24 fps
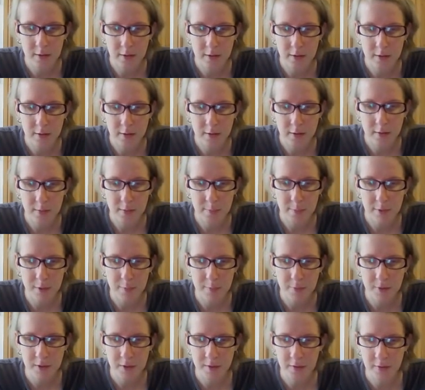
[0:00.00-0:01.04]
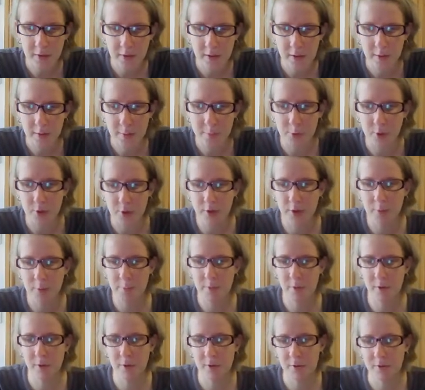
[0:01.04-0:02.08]
Tim Plumstein saying that
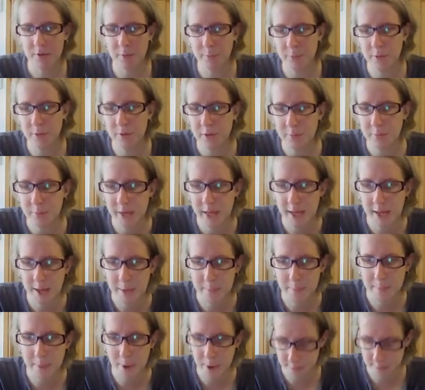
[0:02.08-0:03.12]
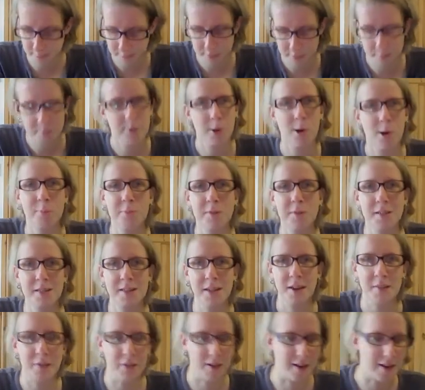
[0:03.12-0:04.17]
blue looks on point to me. It pops. Pops is
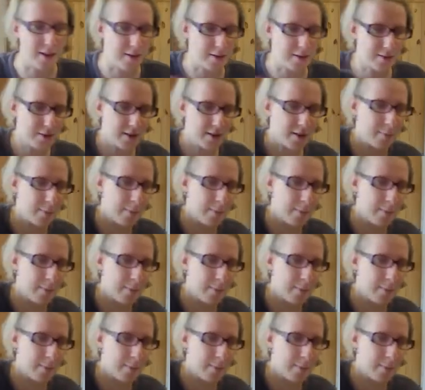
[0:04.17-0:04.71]
definitely an art term.